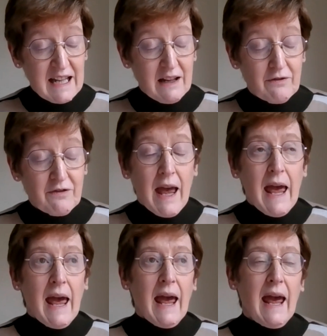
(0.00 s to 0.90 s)
leave
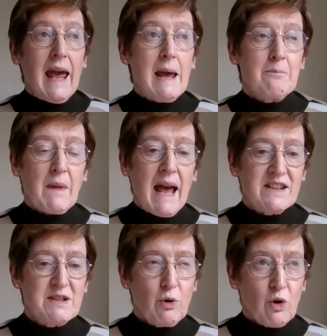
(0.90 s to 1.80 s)
and
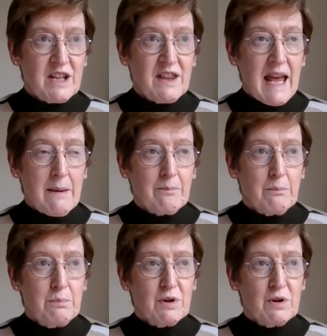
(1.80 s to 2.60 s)
supporting them.